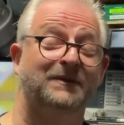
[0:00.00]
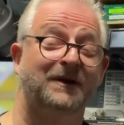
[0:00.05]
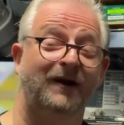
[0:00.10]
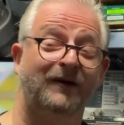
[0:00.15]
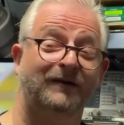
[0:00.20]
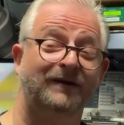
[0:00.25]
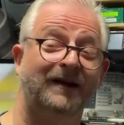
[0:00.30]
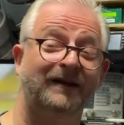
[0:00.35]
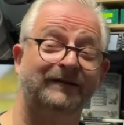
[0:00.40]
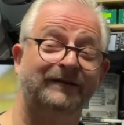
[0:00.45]

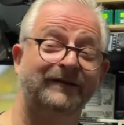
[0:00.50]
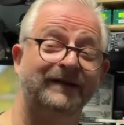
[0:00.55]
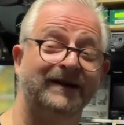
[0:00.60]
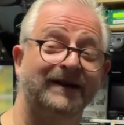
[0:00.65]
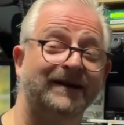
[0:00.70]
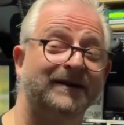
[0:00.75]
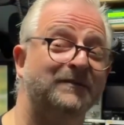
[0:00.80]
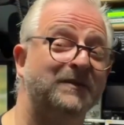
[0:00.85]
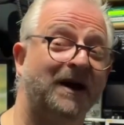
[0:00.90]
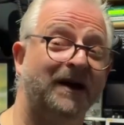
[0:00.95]
No, not
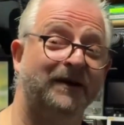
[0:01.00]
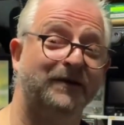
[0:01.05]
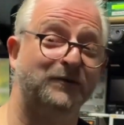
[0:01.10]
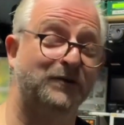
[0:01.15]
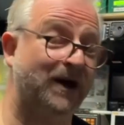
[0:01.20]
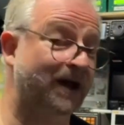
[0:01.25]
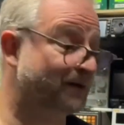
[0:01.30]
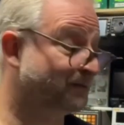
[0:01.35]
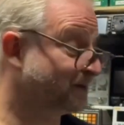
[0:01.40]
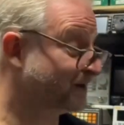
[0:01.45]
really, by the
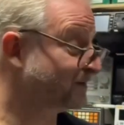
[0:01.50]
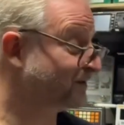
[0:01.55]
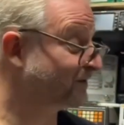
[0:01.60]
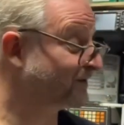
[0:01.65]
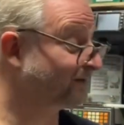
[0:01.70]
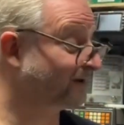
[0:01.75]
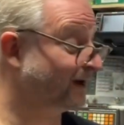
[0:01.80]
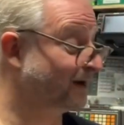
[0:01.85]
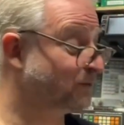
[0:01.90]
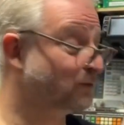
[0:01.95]
way,
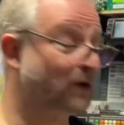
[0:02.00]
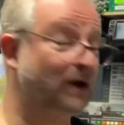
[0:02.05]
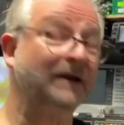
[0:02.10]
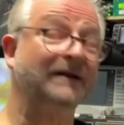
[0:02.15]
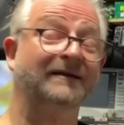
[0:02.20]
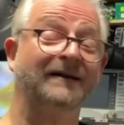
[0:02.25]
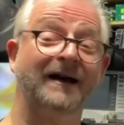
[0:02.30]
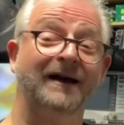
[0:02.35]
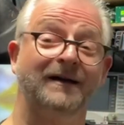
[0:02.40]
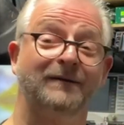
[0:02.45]
because I
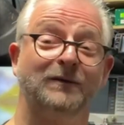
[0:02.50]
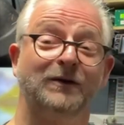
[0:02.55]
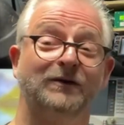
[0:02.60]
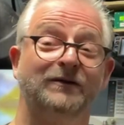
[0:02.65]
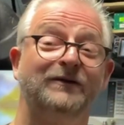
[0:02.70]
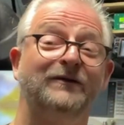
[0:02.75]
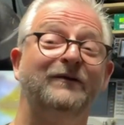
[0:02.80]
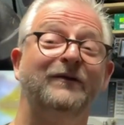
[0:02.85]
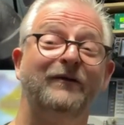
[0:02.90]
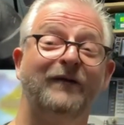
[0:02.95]
was able
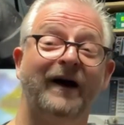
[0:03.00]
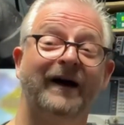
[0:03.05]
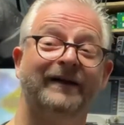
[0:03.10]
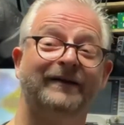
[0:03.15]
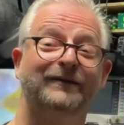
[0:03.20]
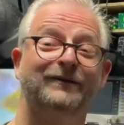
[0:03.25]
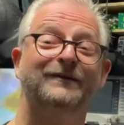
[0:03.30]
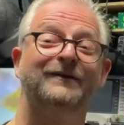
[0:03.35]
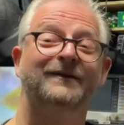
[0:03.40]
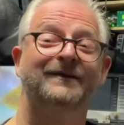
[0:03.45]
to
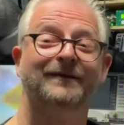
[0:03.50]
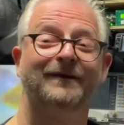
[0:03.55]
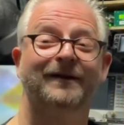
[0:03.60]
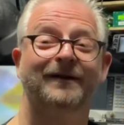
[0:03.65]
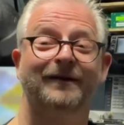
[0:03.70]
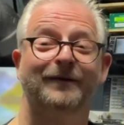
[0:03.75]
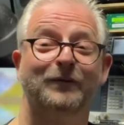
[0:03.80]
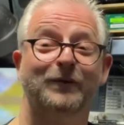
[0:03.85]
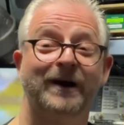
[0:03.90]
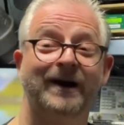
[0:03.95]
find
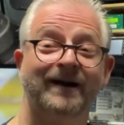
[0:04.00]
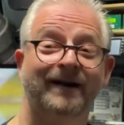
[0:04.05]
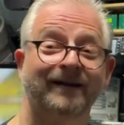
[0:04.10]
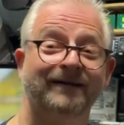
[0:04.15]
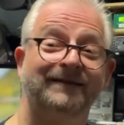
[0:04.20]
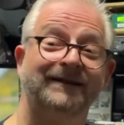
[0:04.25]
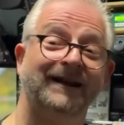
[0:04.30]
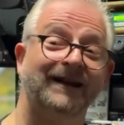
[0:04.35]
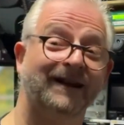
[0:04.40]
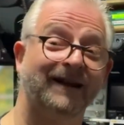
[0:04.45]
where I
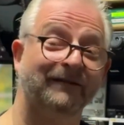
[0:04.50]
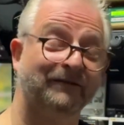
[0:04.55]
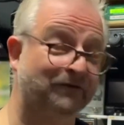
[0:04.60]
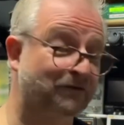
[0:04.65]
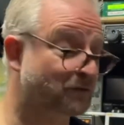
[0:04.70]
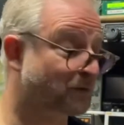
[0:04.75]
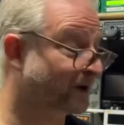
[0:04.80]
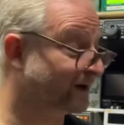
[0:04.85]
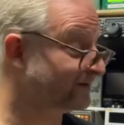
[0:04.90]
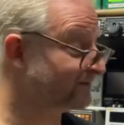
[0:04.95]
still have
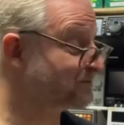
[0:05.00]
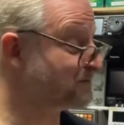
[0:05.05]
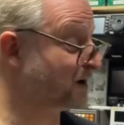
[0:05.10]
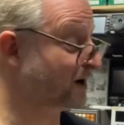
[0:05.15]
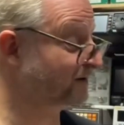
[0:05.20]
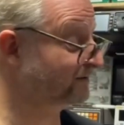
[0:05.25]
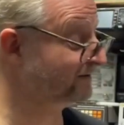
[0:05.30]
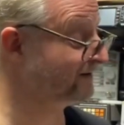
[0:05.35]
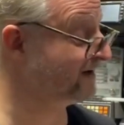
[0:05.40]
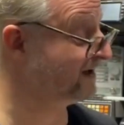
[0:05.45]
switch
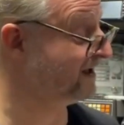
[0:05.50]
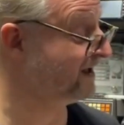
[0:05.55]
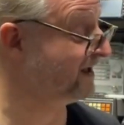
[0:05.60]
mode.